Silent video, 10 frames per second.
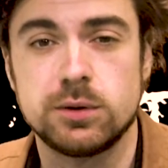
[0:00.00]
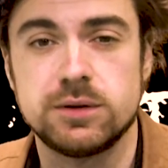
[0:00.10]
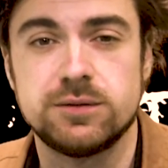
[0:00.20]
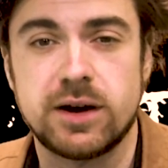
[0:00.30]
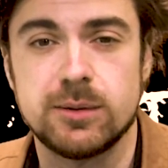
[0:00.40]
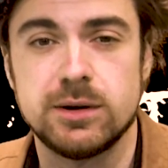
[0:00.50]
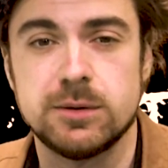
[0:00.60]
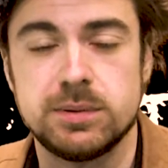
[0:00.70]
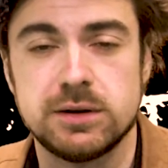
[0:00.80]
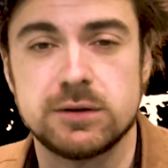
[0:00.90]
world
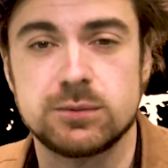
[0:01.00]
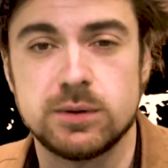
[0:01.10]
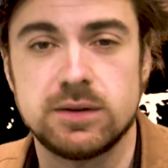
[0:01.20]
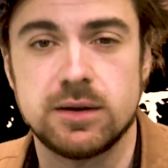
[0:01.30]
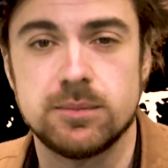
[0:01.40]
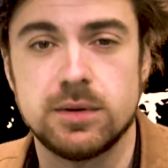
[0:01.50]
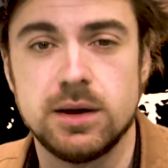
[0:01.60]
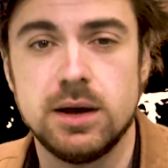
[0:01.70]
environment appears with them,